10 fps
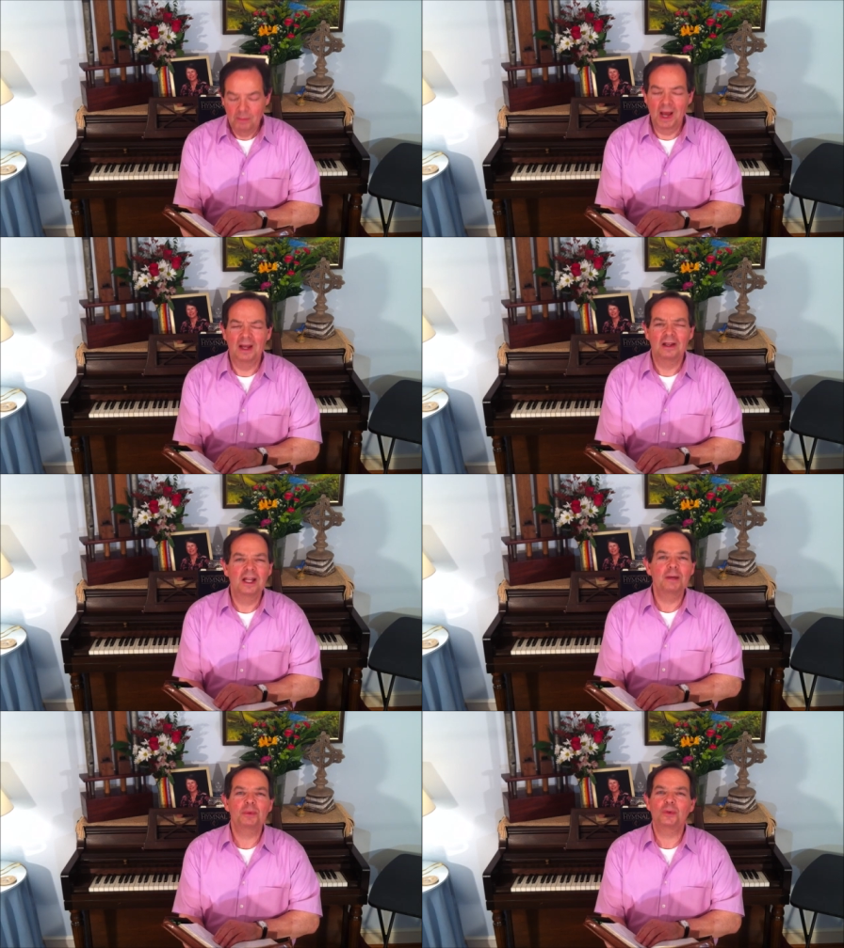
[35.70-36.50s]
My
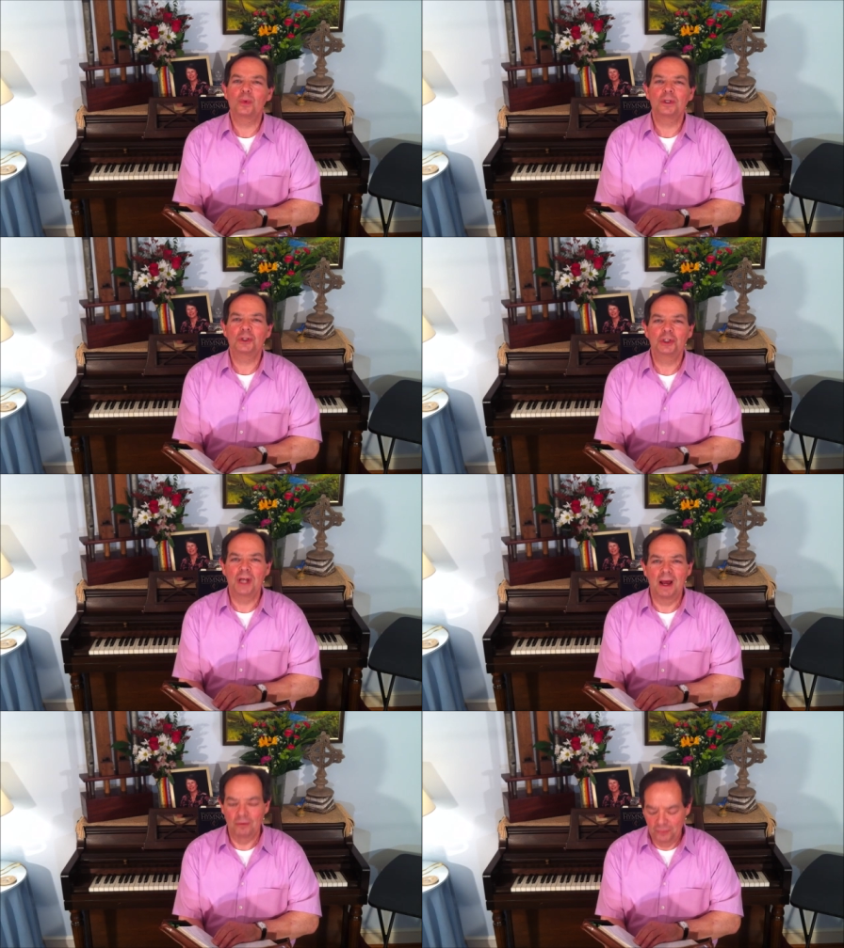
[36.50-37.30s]
lips will
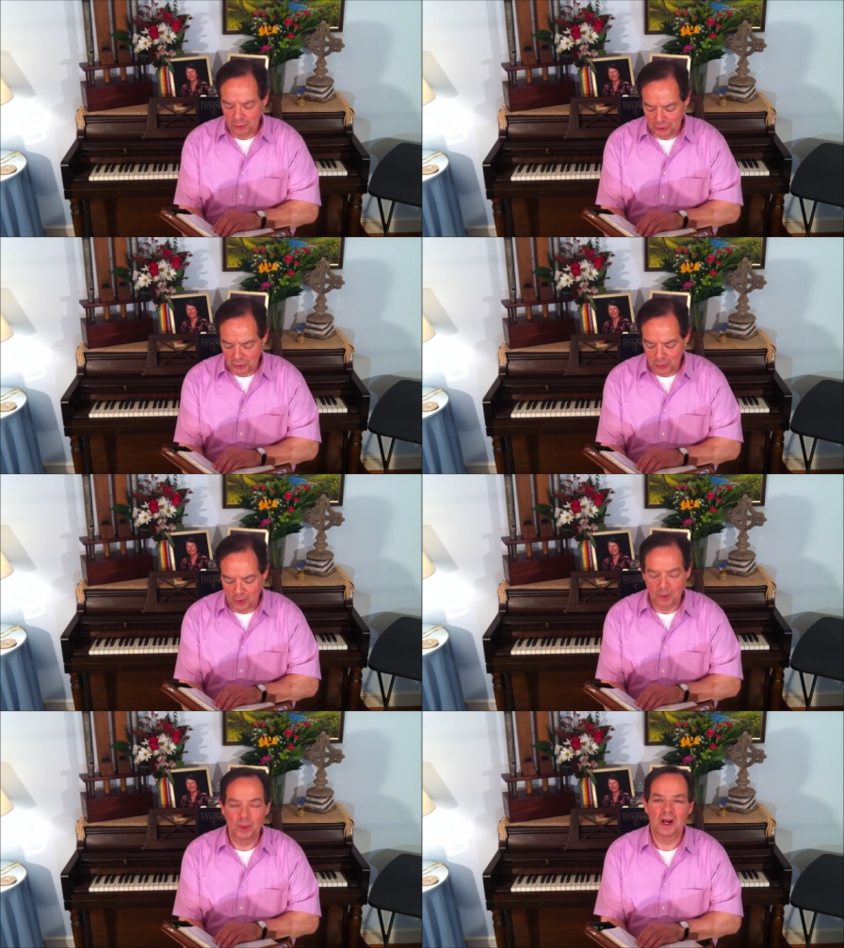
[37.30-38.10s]
shout for
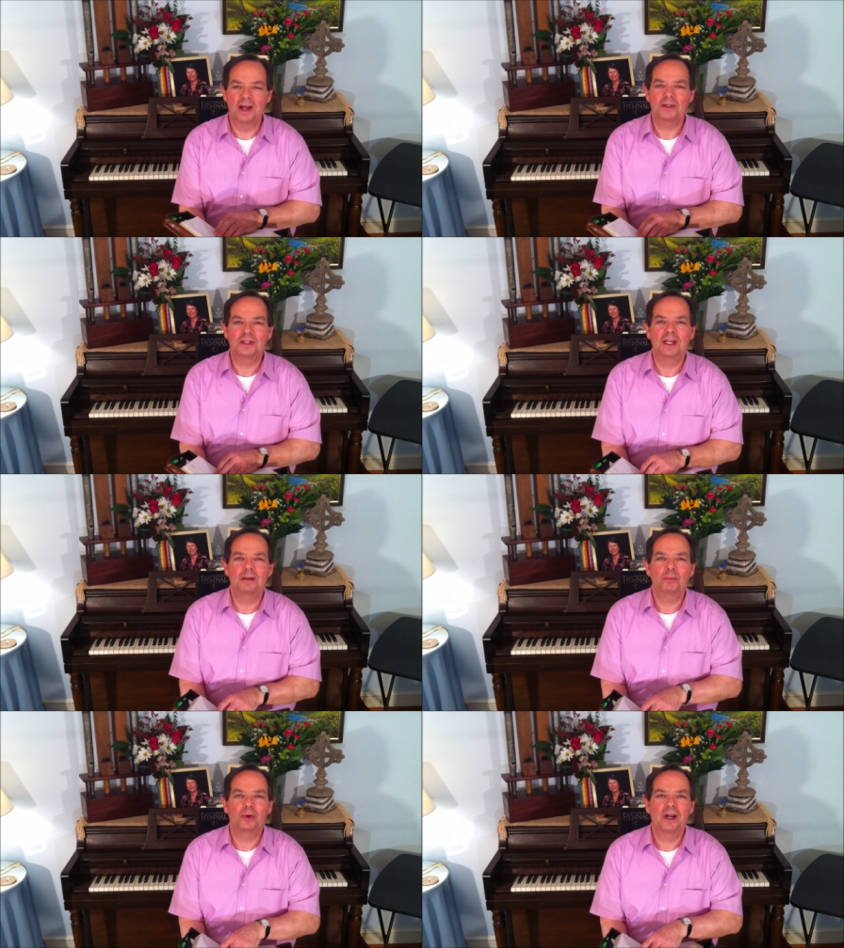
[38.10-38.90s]
joy when I
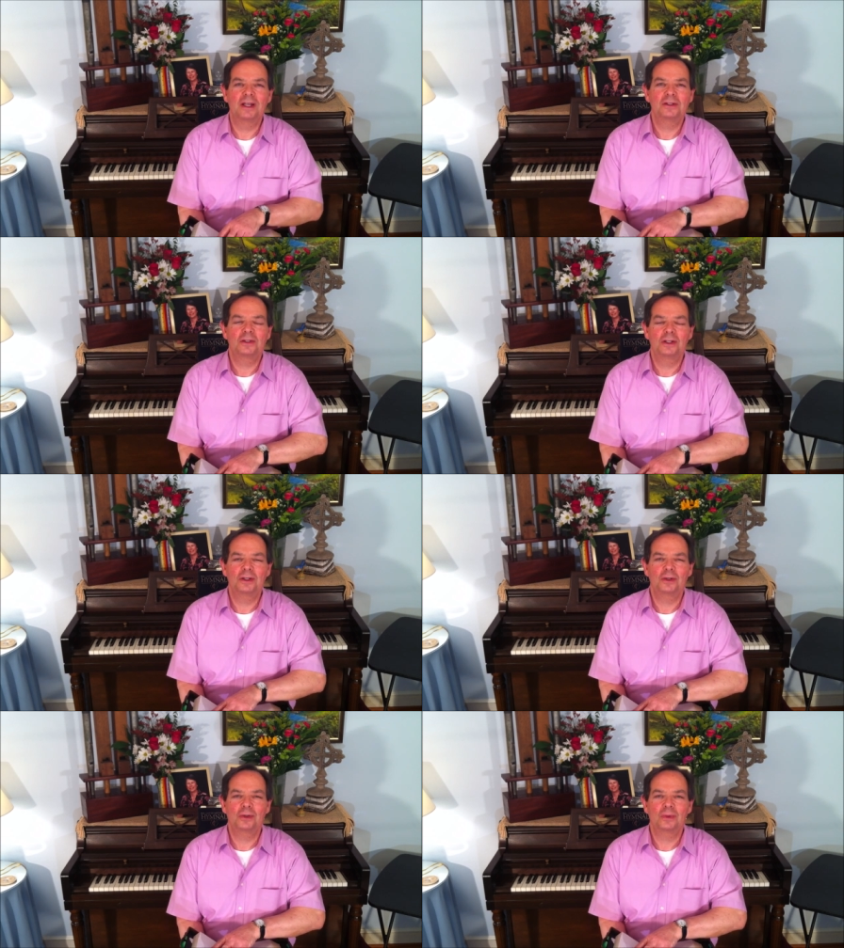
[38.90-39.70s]
sing praise to
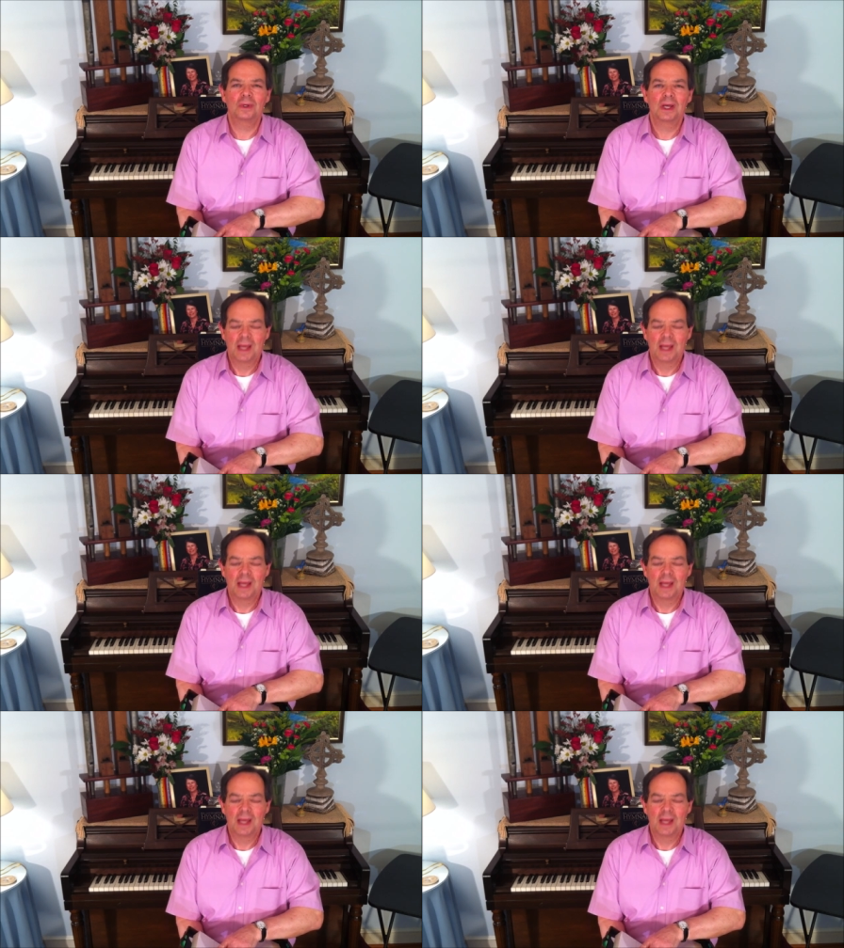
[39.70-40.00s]
you."